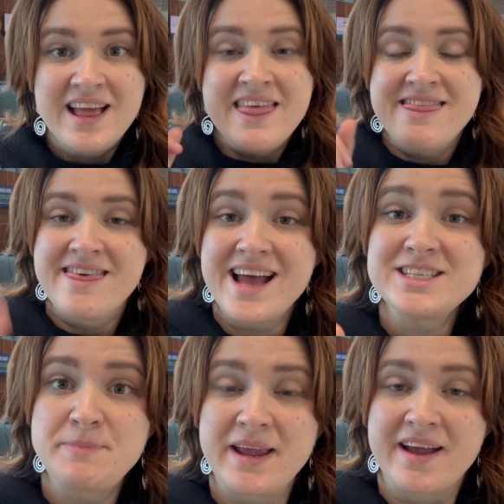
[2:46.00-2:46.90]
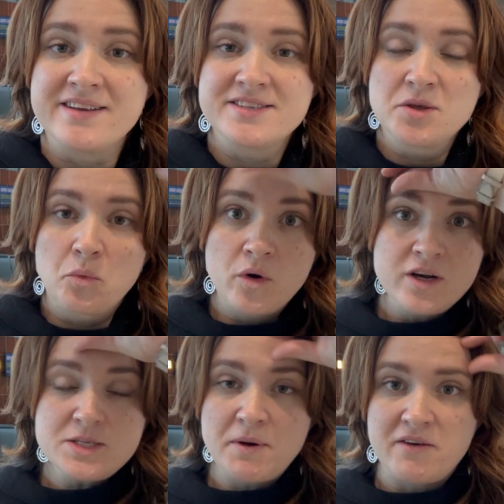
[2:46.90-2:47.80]
That's because the
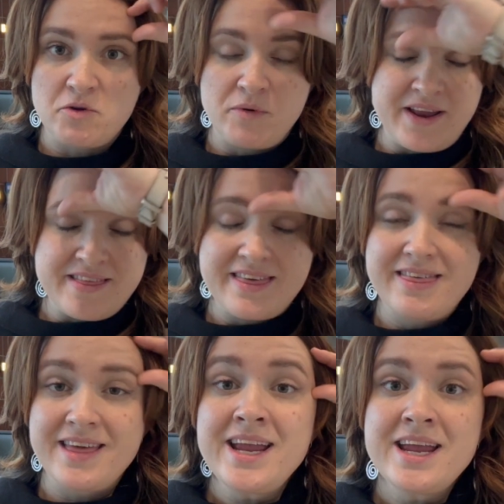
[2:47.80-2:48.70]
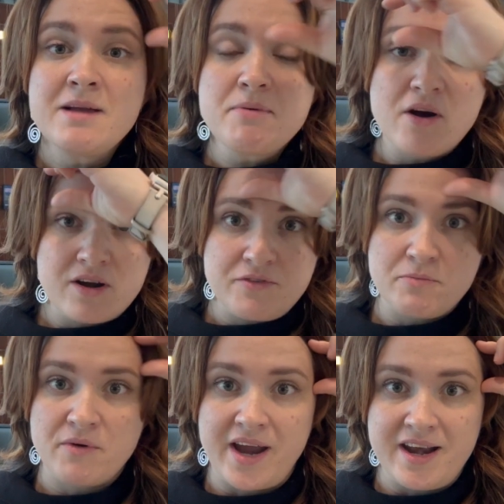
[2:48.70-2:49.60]
words part of your brain, the thinking part of your
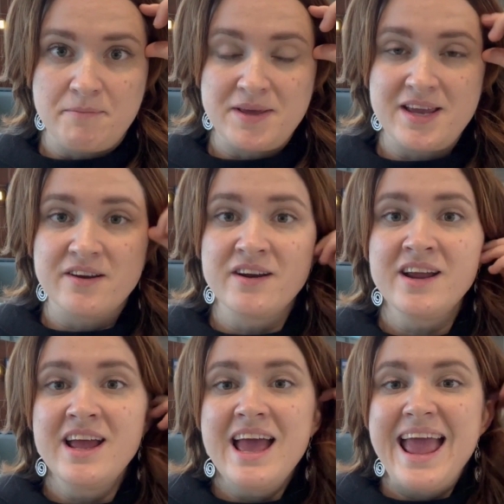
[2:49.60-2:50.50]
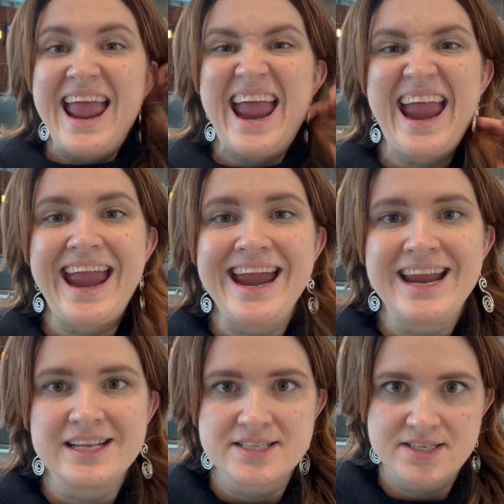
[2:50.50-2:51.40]
brain up here,
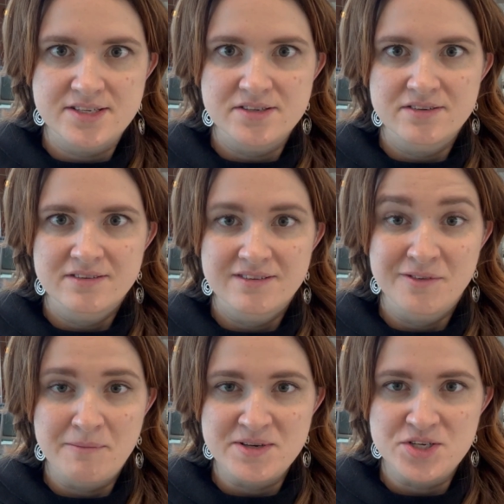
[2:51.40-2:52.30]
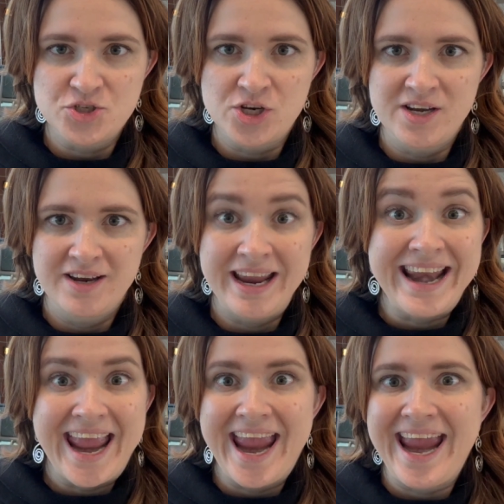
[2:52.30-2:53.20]
hates repetition. It
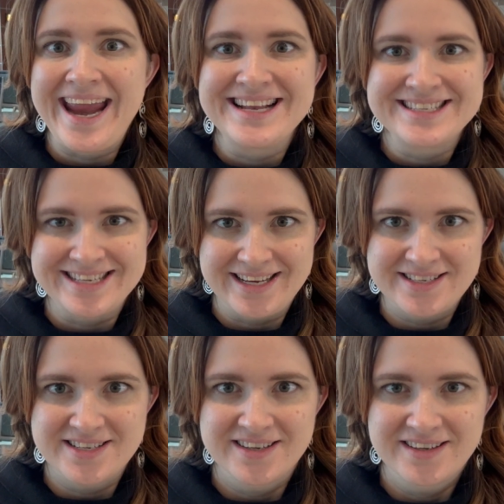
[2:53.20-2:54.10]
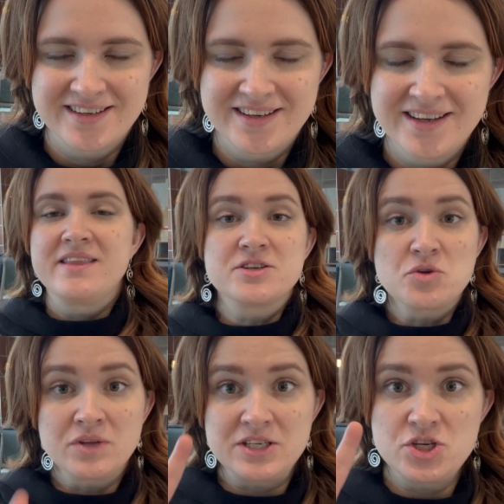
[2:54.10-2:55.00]
hates it. There's
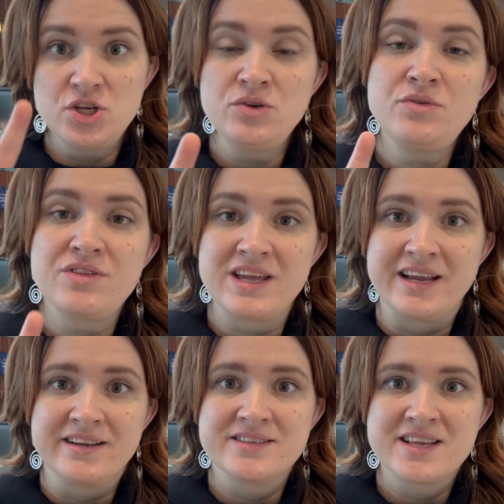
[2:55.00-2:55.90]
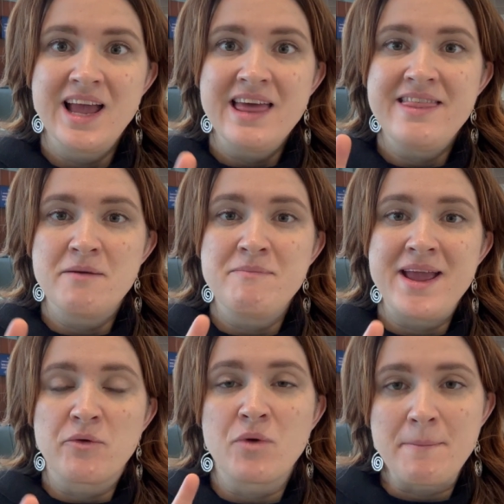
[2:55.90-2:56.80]
only two things that
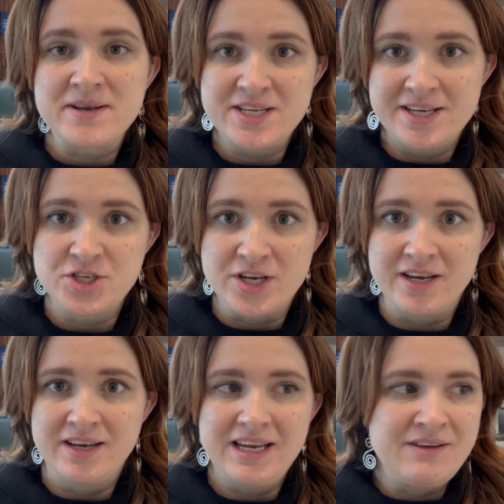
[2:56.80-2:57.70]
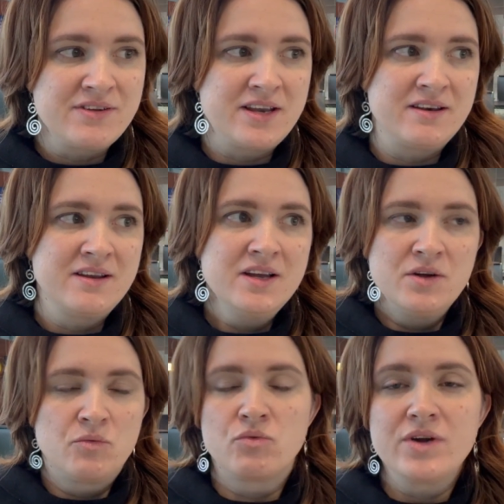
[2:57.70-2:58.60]
make repetition even
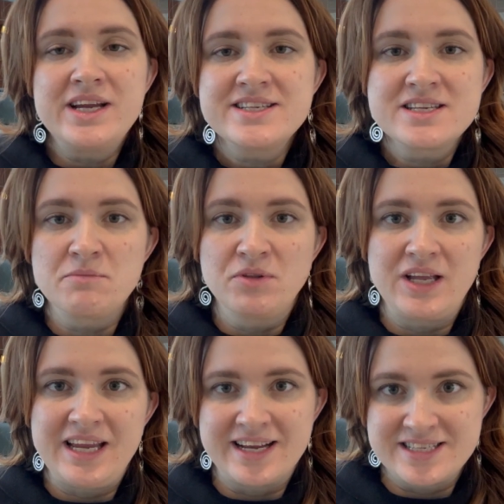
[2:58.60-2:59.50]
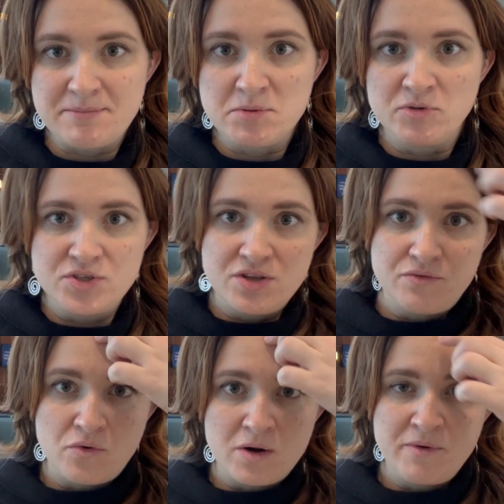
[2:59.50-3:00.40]
reasonably acceptable to the
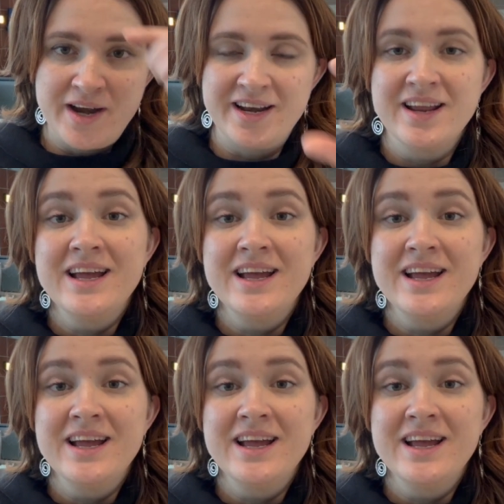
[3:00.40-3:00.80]
forebrain.